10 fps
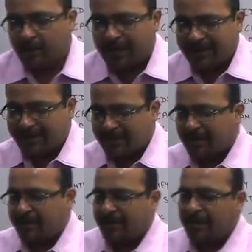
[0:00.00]
get
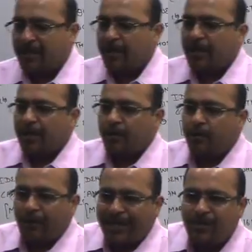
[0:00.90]
stuck. You
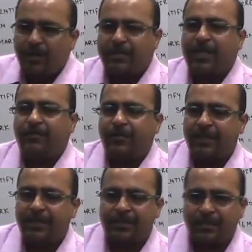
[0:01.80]
find yourself
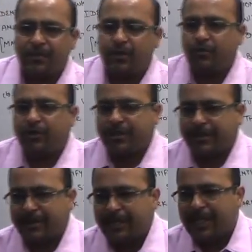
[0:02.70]
in the stuck situation.
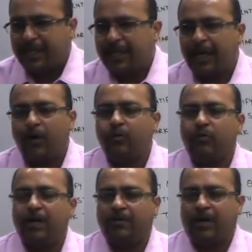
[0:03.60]
Then how to
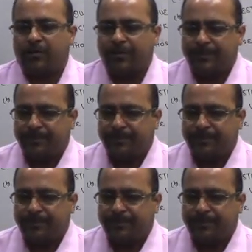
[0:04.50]
come out?